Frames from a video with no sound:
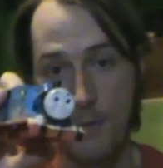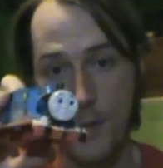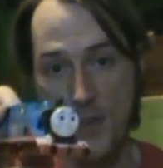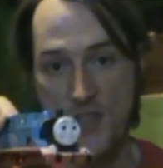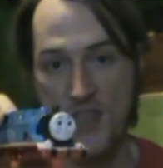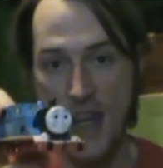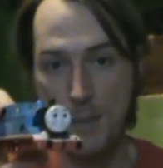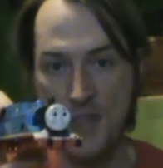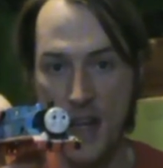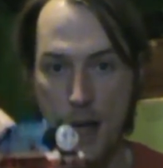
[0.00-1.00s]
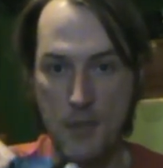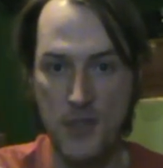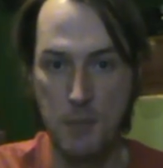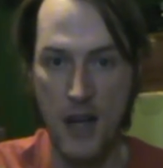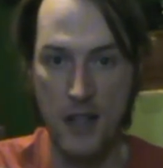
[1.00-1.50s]
from the same Thomas
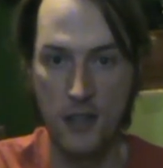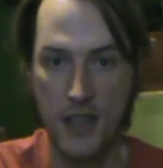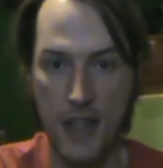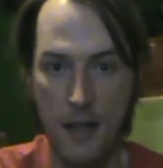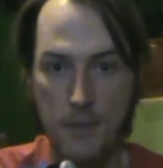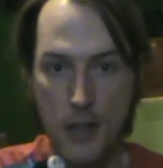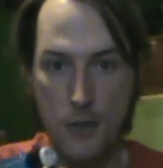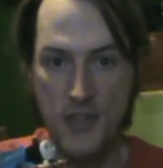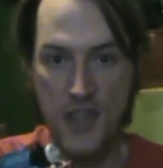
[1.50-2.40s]
model that I've used